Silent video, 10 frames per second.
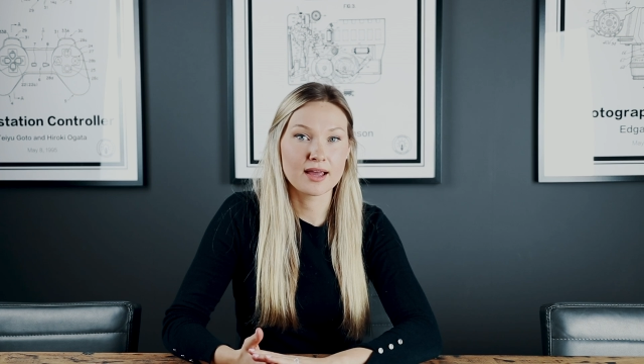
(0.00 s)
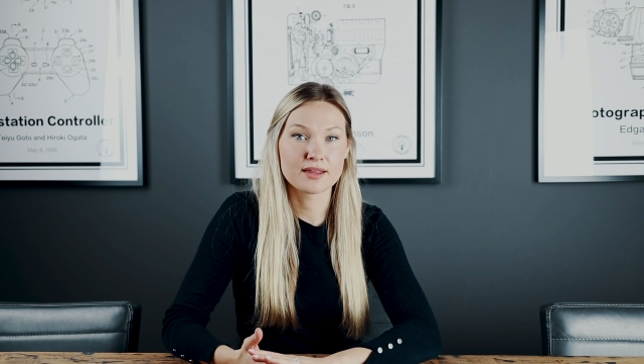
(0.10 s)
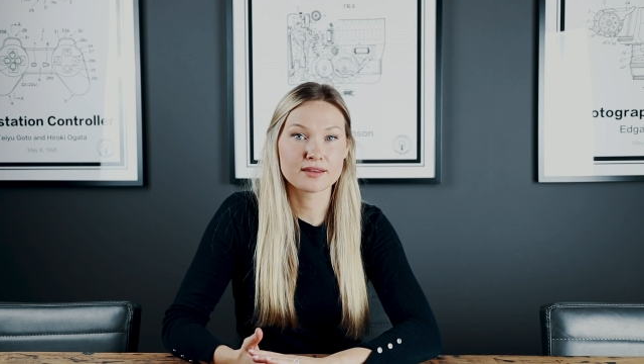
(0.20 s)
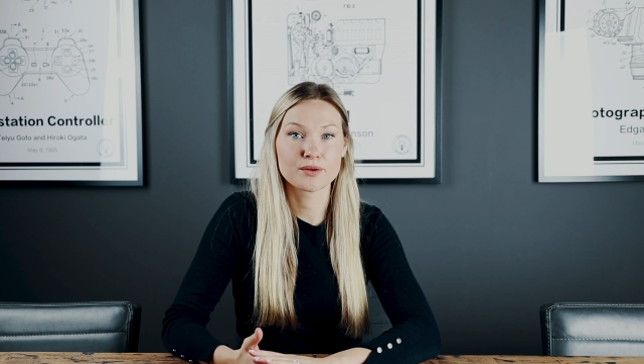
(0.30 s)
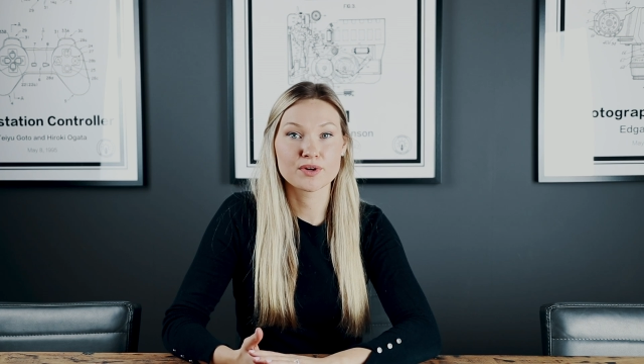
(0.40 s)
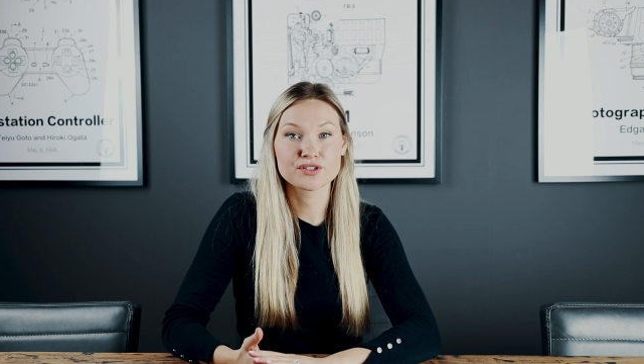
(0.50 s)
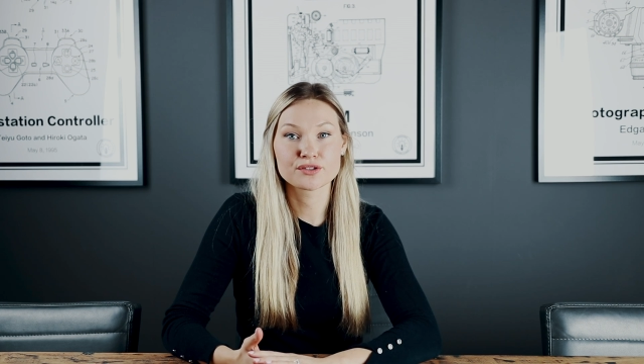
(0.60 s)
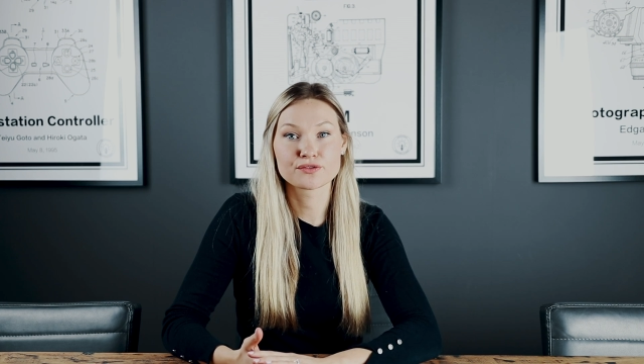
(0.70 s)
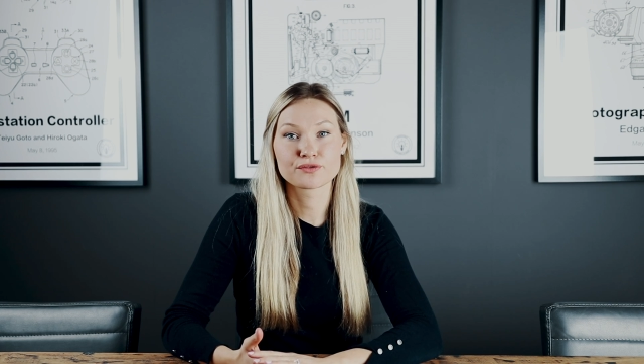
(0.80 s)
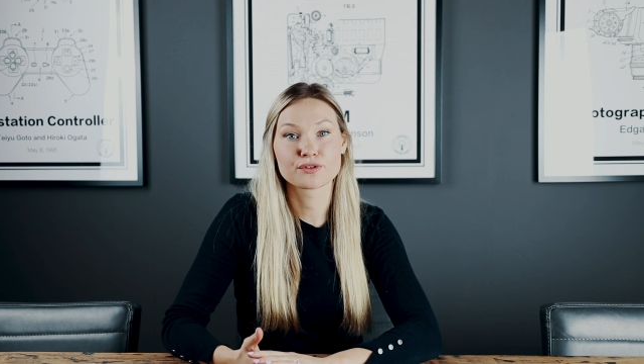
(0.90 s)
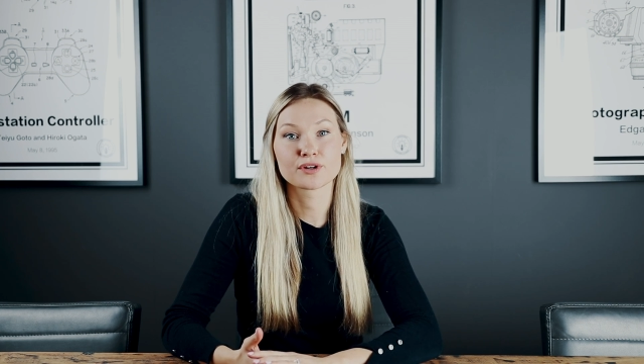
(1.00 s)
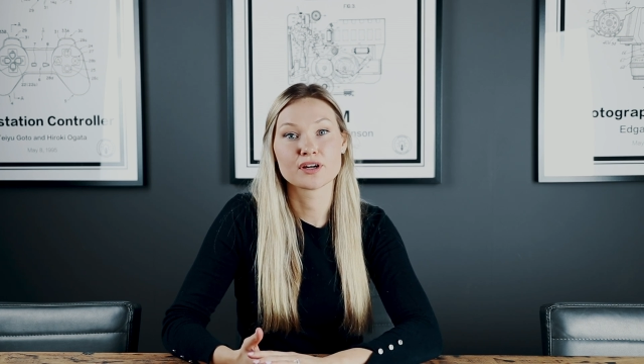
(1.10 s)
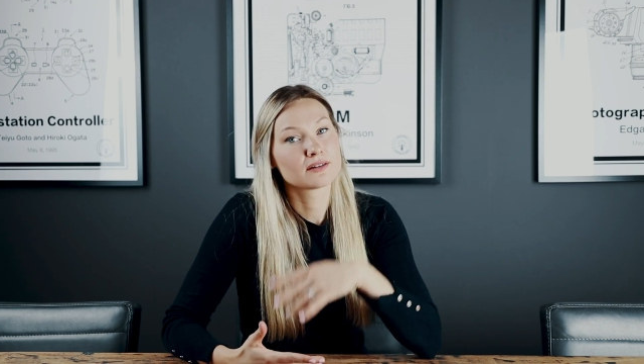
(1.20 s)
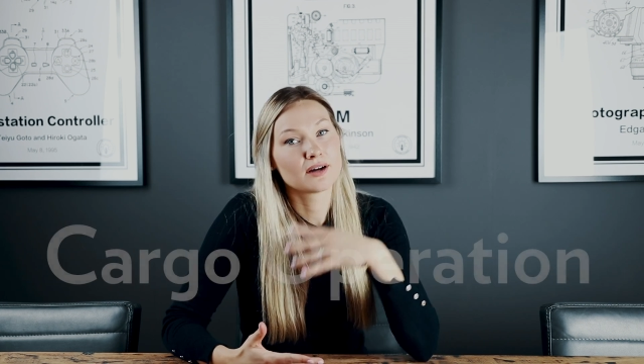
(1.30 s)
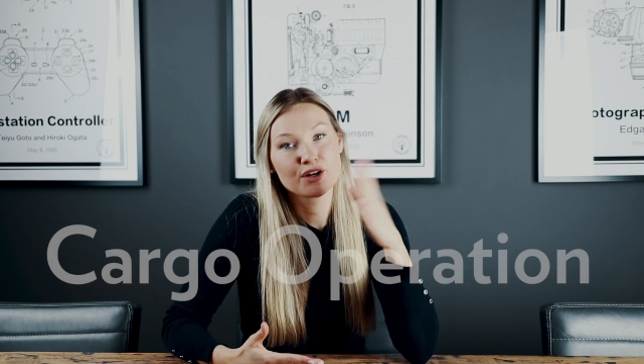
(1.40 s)
and the rosters for
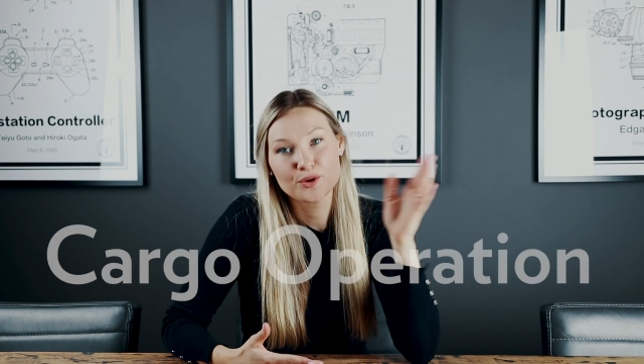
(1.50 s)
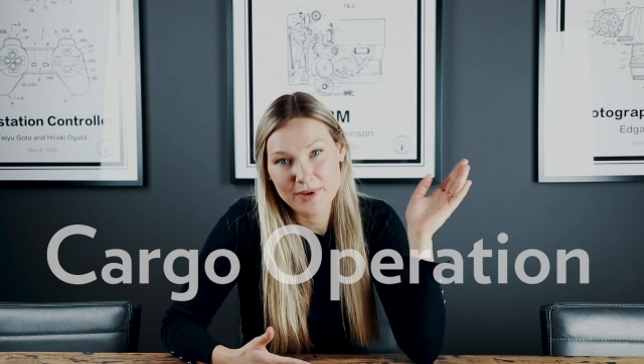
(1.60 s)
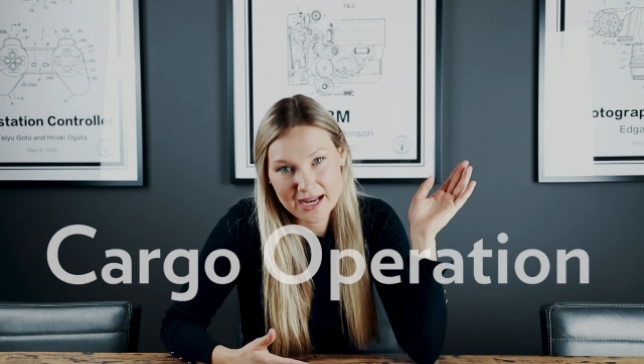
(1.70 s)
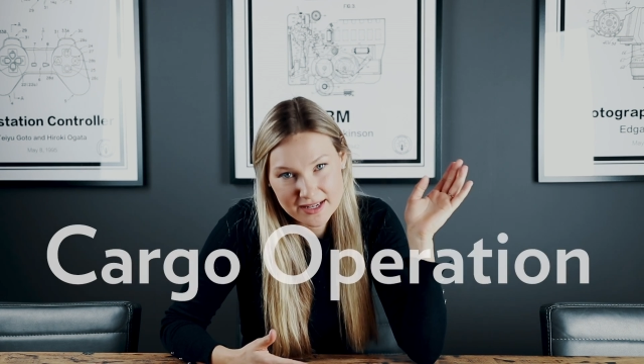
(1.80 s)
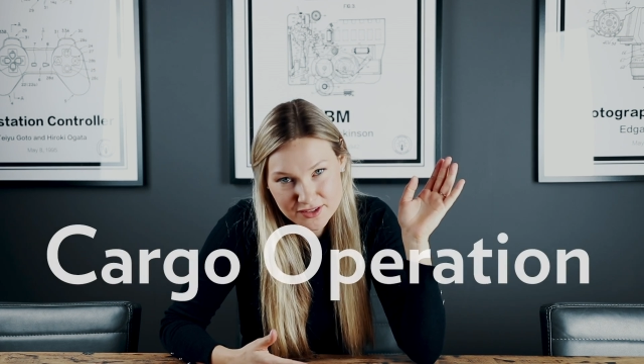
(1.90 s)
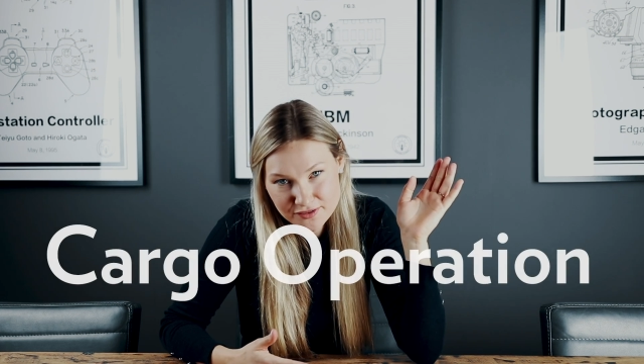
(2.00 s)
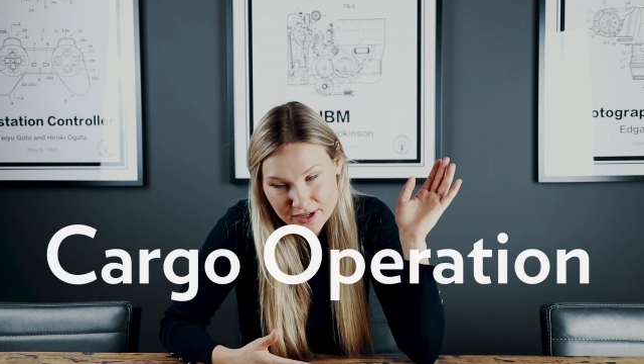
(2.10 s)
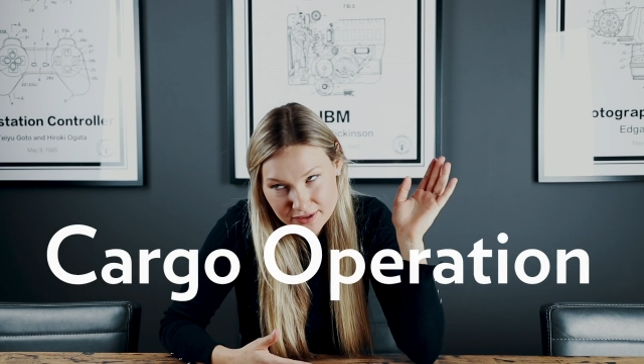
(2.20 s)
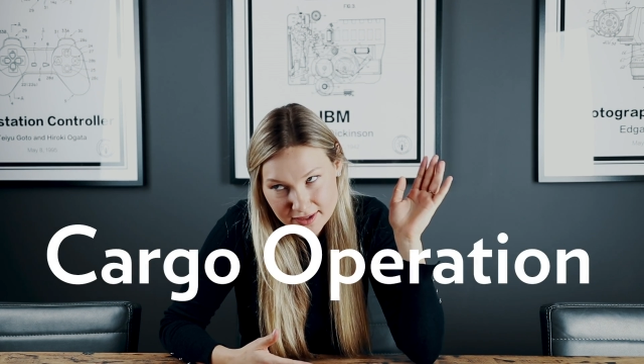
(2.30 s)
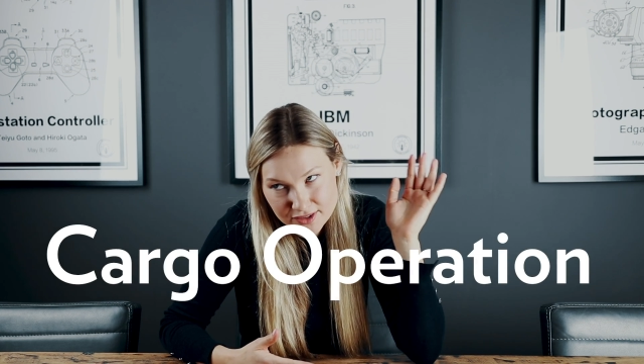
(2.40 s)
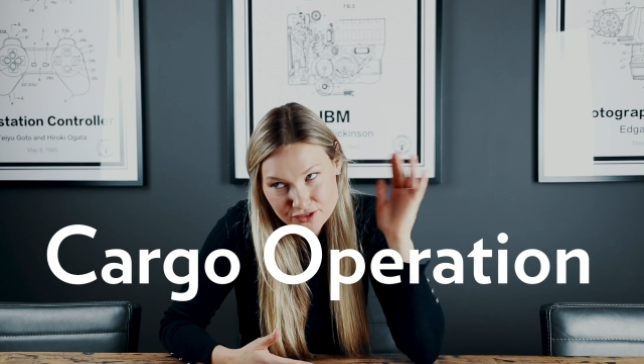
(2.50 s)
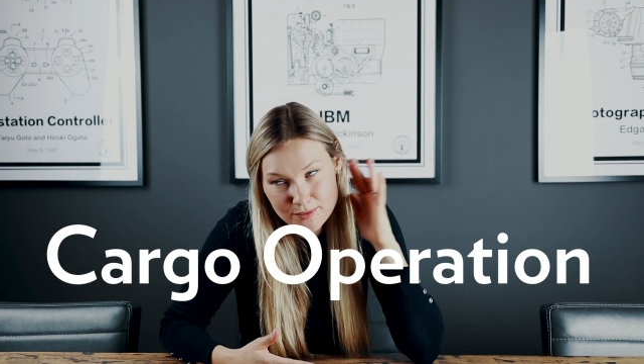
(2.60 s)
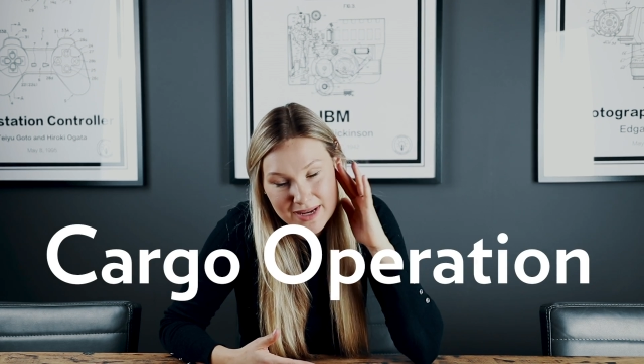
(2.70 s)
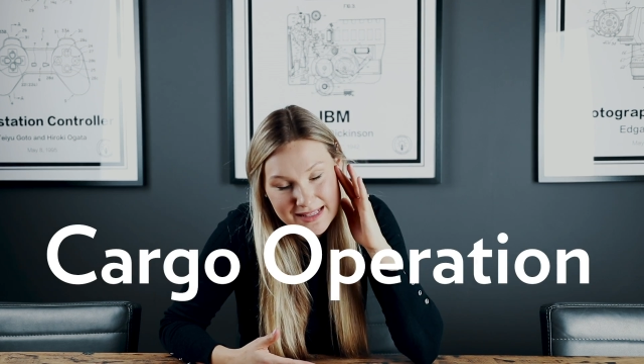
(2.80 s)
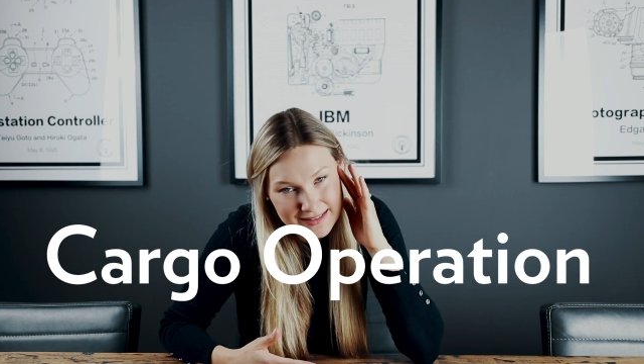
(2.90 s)
cargo pilots vary
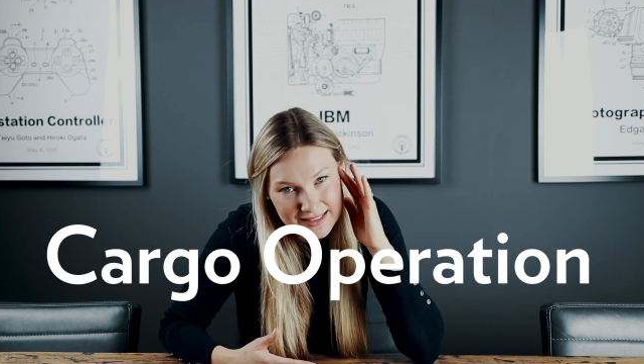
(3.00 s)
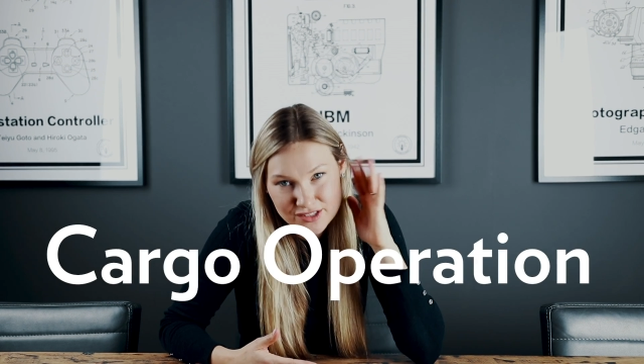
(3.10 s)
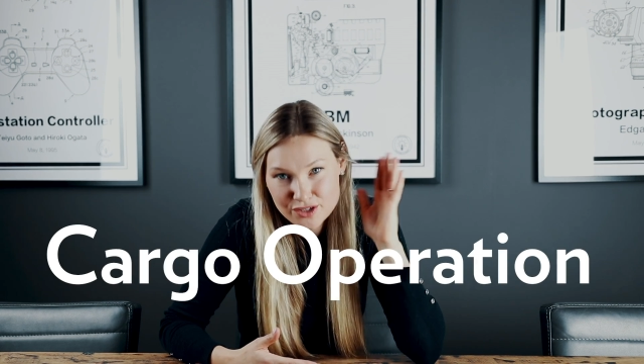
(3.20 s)
tremendously,